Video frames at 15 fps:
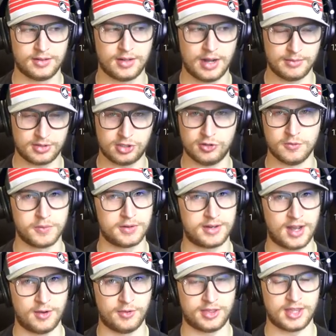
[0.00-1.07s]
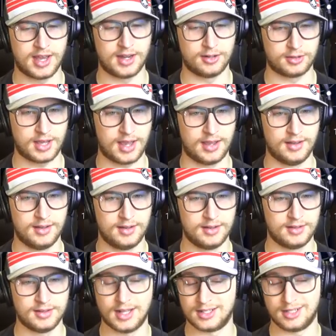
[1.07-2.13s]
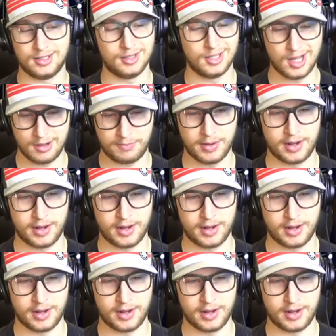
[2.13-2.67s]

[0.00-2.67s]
I'm super down with that. Okay. That's a lot